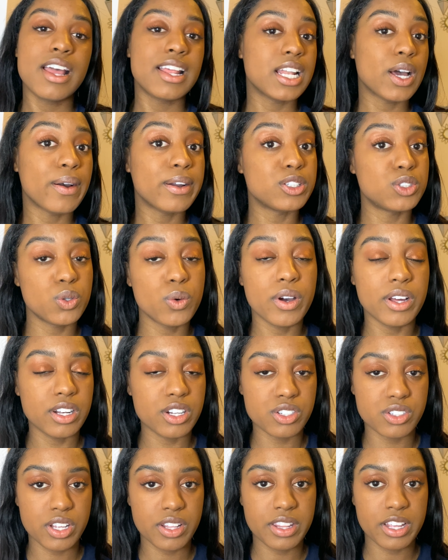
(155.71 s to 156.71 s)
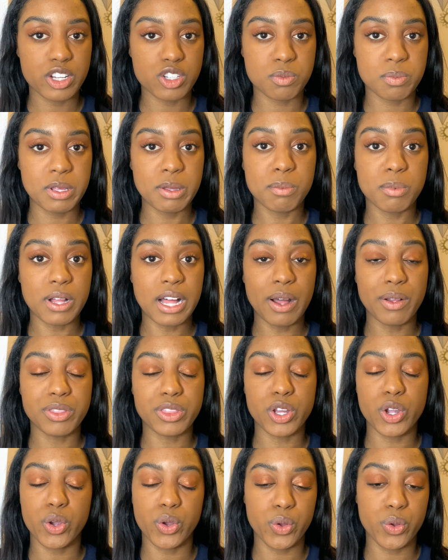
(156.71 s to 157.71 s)
Now, I do understand there's people out
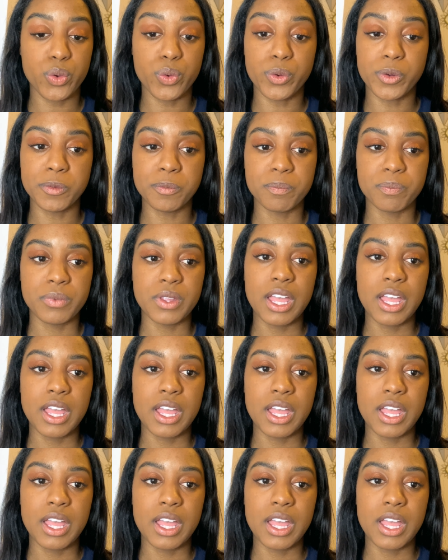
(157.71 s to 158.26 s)
there who